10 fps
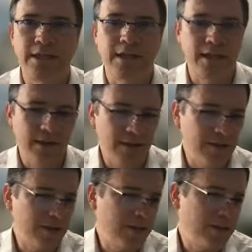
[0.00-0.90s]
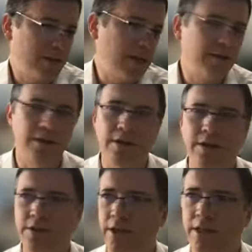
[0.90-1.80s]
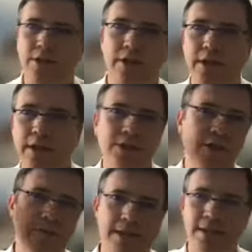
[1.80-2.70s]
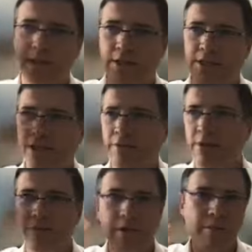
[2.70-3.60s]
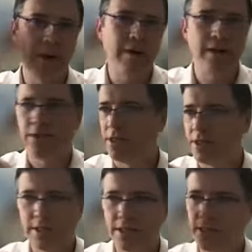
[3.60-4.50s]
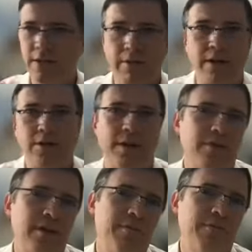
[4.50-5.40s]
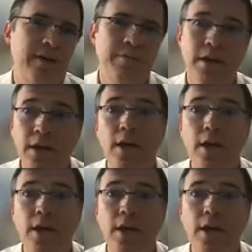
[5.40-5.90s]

Uh, you know, she she had uh, she had the children that she wanted, and she didn't want to remarry, and she just uh, wanted to make trouble for him.